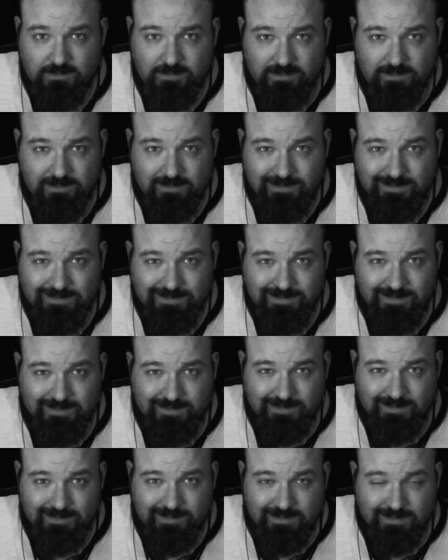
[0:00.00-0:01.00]

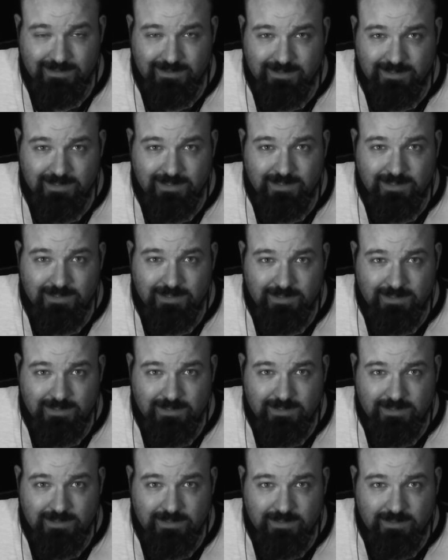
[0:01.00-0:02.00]
[no speech]